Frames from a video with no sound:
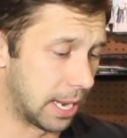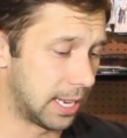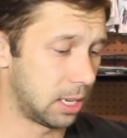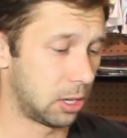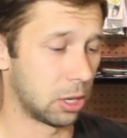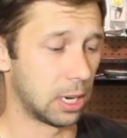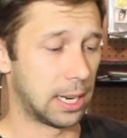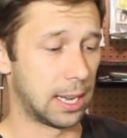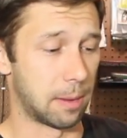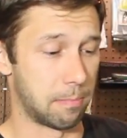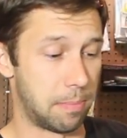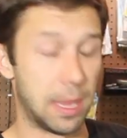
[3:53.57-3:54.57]
bite. You're gonna
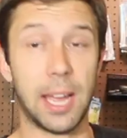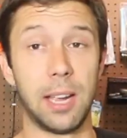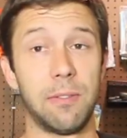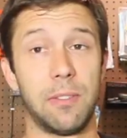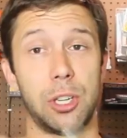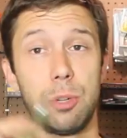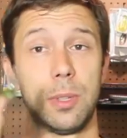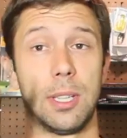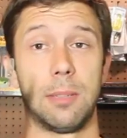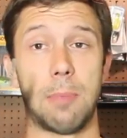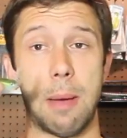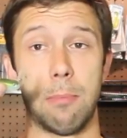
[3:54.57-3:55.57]
get a big fish with
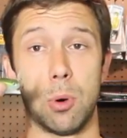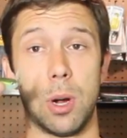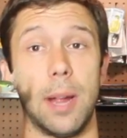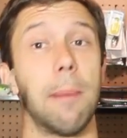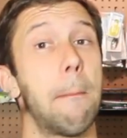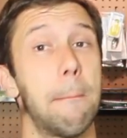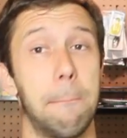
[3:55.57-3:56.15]
this bad boy.